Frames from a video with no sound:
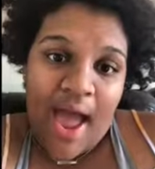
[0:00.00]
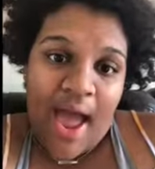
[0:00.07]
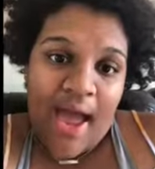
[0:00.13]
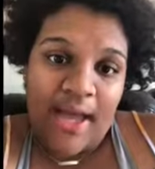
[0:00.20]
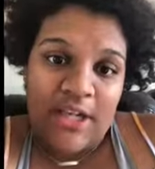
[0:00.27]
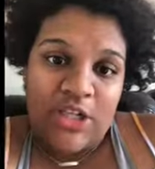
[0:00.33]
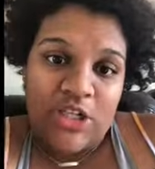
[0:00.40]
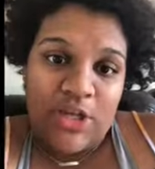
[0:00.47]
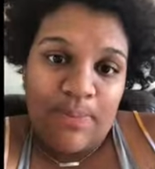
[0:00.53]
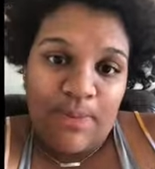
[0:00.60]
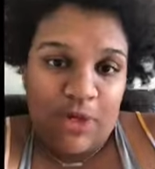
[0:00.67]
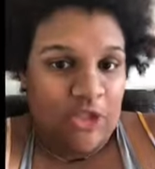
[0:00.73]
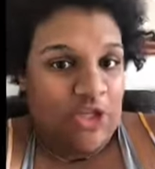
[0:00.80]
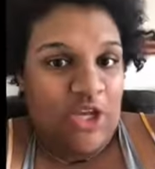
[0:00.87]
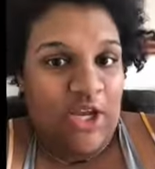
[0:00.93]
And
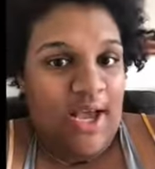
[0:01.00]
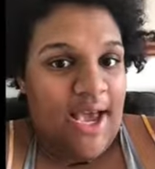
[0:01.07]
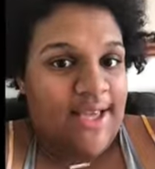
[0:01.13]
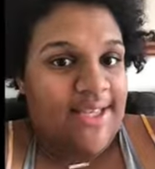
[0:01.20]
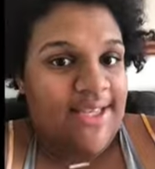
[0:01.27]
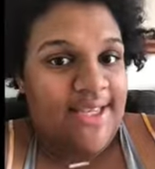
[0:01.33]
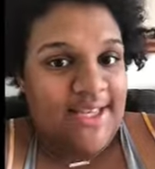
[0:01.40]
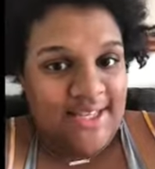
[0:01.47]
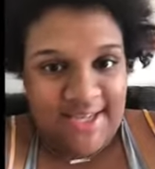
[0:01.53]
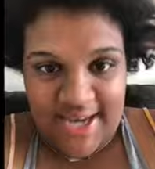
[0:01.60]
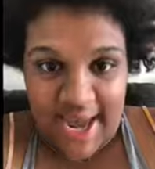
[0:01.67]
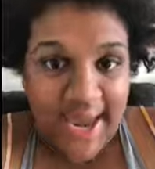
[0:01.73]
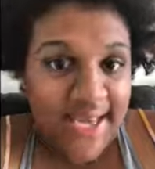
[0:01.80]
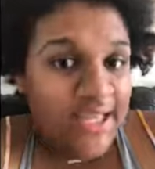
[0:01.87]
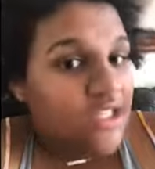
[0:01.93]
most of you guys said
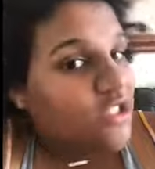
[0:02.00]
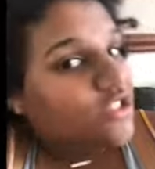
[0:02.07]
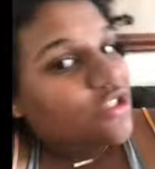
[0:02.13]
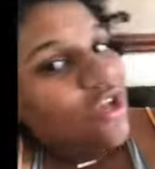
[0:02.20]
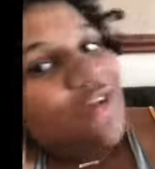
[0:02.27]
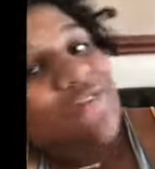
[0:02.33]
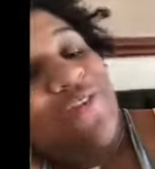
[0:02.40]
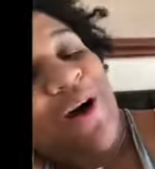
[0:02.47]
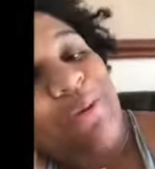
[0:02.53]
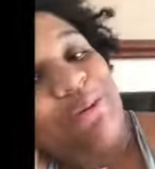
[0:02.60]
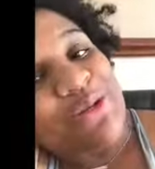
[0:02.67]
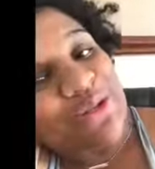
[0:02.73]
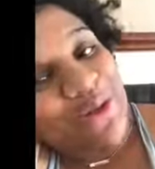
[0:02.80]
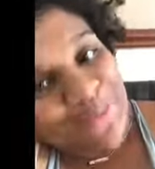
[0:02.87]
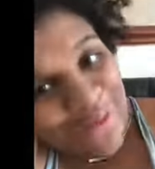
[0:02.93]
yes, so I thought I
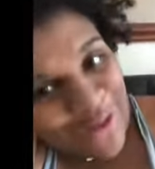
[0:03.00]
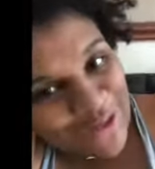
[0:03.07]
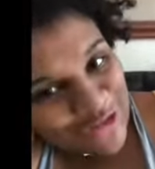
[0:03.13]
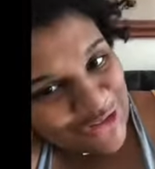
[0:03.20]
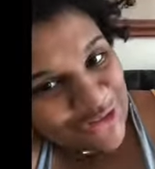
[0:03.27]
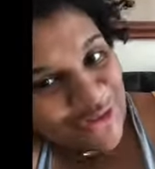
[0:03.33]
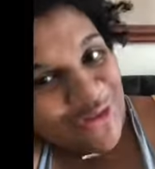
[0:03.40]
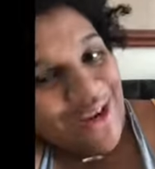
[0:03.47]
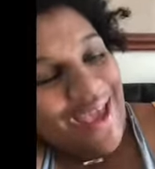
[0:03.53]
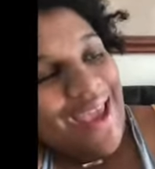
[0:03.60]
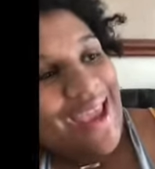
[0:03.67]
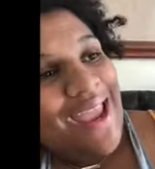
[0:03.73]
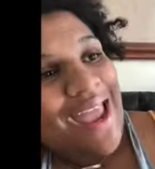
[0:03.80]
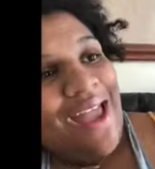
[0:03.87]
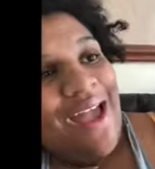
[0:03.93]
would do one
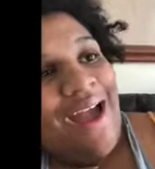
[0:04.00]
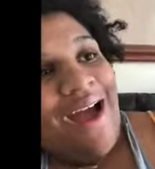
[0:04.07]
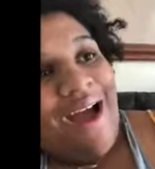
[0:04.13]
shortly.